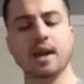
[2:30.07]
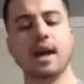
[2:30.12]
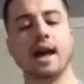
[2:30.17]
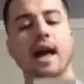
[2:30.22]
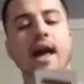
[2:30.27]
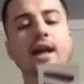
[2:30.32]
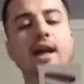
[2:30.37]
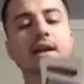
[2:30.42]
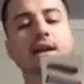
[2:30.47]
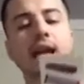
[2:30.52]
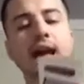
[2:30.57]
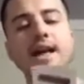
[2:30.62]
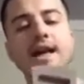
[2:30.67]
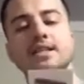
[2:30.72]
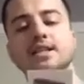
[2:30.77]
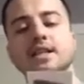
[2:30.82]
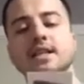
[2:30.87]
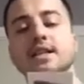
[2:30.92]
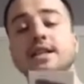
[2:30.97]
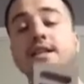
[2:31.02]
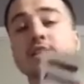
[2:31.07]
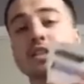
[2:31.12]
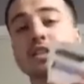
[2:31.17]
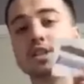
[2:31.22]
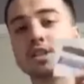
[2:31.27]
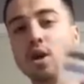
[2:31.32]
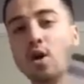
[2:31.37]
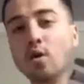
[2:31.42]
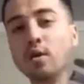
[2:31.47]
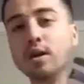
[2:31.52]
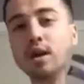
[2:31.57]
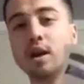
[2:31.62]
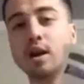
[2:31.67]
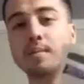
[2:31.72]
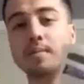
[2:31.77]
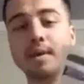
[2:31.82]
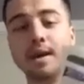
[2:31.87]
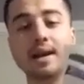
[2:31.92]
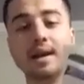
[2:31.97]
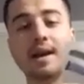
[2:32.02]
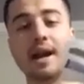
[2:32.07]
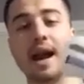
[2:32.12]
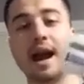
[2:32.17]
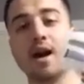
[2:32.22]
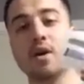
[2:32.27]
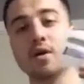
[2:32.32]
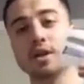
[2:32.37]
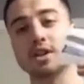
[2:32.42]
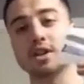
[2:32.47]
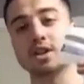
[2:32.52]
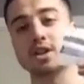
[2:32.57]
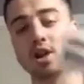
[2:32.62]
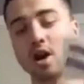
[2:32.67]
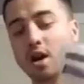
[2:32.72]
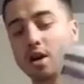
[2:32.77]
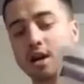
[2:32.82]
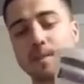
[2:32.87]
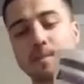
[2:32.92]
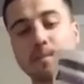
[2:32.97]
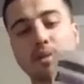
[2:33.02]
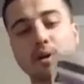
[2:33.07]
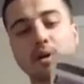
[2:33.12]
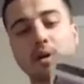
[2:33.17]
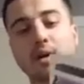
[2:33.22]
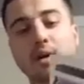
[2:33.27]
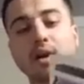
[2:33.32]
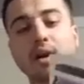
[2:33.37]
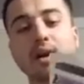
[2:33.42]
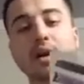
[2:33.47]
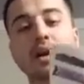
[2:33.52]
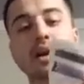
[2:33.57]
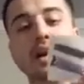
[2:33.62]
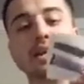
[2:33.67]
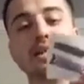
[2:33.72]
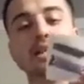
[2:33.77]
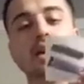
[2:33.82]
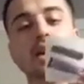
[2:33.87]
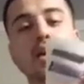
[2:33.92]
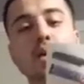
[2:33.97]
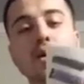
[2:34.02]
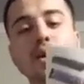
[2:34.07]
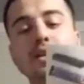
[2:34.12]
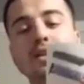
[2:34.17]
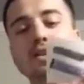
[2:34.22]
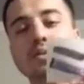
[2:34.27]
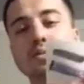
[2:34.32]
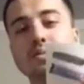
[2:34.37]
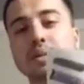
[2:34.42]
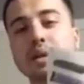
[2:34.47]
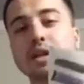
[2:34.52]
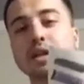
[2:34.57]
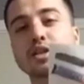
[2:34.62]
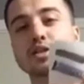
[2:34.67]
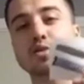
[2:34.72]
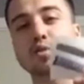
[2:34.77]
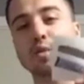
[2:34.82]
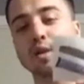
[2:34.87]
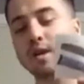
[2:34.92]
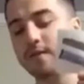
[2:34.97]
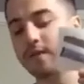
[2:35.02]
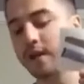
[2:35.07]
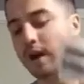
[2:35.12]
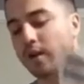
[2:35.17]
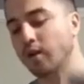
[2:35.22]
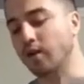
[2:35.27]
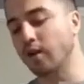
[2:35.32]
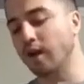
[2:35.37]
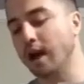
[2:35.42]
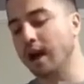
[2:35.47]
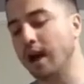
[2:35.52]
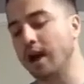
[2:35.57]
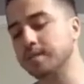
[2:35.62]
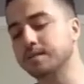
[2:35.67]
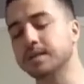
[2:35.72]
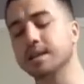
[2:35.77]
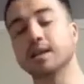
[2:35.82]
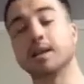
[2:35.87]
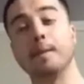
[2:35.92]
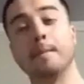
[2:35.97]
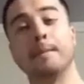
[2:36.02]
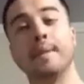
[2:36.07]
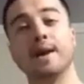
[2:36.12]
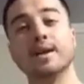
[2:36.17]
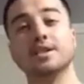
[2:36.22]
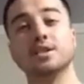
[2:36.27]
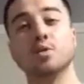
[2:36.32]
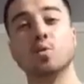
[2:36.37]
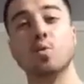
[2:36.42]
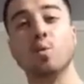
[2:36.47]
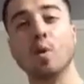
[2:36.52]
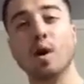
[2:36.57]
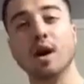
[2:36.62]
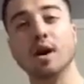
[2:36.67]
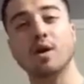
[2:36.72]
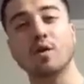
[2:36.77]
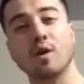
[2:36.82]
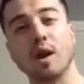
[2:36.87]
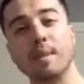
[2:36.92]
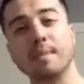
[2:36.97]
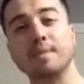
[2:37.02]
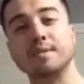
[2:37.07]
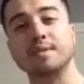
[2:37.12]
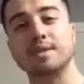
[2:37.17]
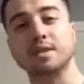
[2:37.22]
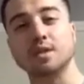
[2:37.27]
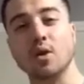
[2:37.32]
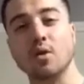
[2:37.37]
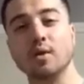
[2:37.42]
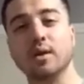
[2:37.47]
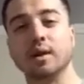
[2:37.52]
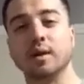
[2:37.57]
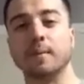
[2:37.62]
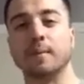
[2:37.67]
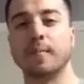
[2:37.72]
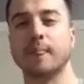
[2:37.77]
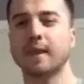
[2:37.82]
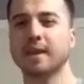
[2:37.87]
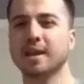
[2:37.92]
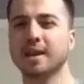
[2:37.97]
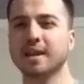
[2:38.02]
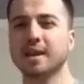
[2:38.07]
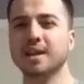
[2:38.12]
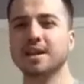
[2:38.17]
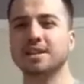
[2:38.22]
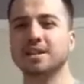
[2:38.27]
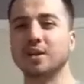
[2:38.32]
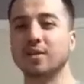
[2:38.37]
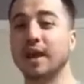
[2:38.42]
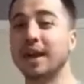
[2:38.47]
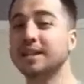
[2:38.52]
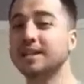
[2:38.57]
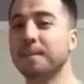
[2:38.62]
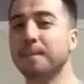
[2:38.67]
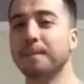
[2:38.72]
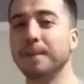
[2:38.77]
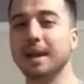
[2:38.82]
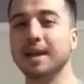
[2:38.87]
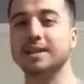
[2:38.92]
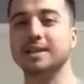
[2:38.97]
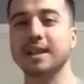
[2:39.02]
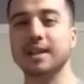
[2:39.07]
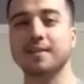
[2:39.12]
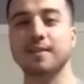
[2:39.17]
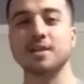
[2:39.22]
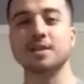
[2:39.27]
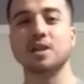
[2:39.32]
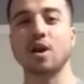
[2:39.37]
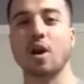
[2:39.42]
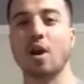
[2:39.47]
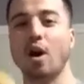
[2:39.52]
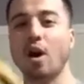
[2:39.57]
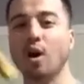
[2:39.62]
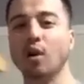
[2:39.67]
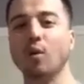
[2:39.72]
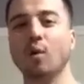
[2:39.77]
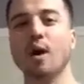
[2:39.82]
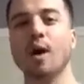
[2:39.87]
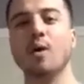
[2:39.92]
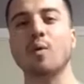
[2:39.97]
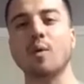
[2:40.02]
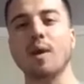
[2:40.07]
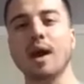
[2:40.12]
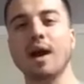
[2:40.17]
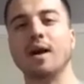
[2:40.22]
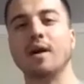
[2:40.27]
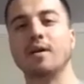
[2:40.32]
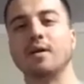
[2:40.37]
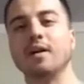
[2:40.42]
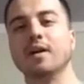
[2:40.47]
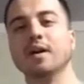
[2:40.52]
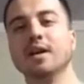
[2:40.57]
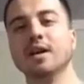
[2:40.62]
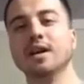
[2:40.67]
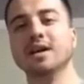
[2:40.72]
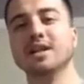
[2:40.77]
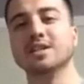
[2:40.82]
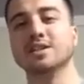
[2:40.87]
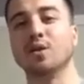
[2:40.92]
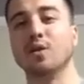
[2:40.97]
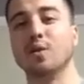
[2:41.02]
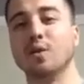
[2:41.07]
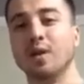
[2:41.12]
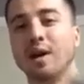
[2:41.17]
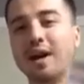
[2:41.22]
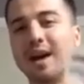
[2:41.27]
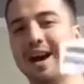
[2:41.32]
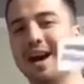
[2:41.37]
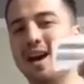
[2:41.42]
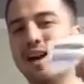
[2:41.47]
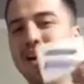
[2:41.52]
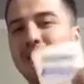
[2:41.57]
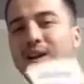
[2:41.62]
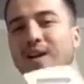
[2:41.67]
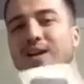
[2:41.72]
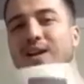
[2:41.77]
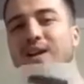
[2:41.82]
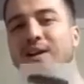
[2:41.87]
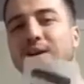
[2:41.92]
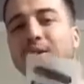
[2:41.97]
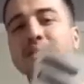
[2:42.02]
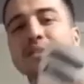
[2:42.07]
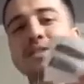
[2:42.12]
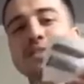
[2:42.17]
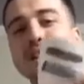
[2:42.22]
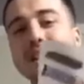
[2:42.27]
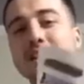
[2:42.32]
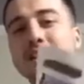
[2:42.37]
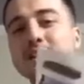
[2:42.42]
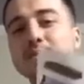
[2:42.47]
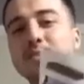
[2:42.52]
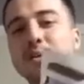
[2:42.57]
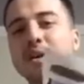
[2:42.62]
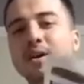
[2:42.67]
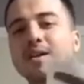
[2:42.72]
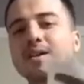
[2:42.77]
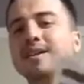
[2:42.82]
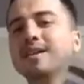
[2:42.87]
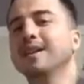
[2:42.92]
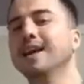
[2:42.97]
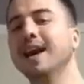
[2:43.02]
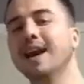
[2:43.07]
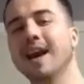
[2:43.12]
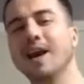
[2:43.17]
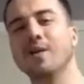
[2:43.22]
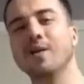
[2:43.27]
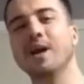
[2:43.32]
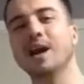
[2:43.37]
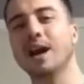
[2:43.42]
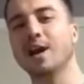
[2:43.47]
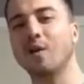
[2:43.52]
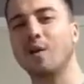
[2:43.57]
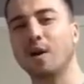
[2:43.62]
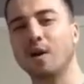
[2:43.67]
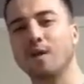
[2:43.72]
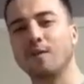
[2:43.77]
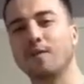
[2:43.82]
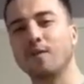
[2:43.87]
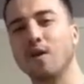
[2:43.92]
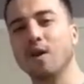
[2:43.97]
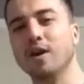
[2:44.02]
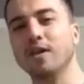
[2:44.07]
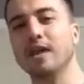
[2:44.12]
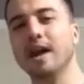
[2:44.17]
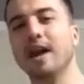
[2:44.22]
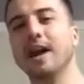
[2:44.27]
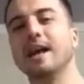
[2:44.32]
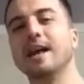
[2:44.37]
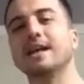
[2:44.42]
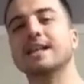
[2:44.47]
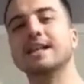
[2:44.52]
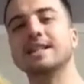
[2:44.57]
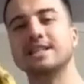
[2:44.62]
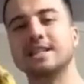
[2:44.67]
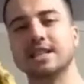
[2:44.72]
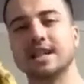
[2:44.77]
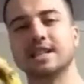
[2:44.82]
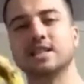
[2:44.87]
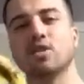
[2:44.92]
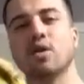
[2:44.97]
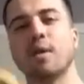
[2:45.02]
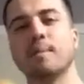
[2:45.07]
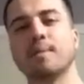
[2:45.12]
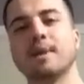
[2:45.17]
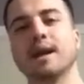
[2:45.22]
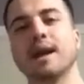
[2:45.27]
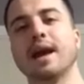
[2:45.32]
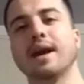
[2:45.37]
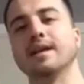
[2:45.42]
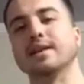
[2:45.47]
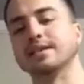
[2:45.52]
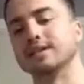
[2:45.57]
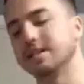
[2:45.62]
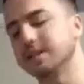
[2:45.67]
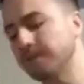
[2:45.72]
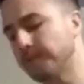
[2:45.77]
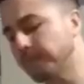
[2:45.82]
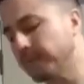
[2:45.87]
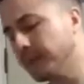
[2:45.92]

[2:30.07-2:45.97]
And lastly, the sodium in our chocolate bar is going to be 25 grams compared to 1 gram of sodium. So that's a big difference all the way around. So our Snickers bar, yeah, we kind of want to avoid that, and let's stick to our bananas.